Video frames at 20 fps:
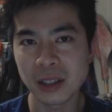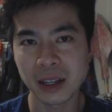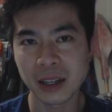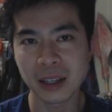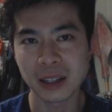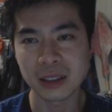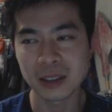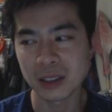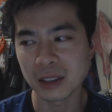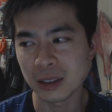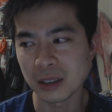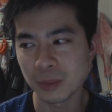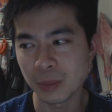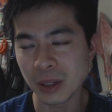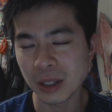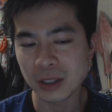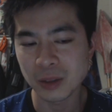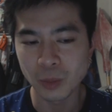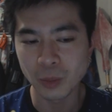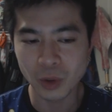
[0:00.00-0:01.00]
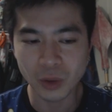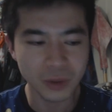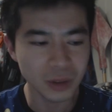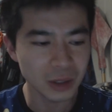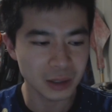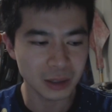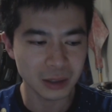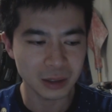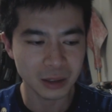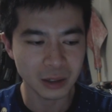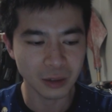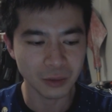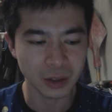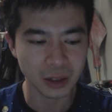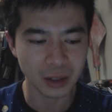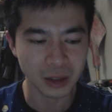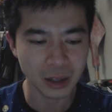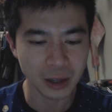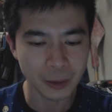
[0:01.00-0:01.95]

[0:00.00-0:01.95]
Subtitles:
Like it's as big as movies and stuff like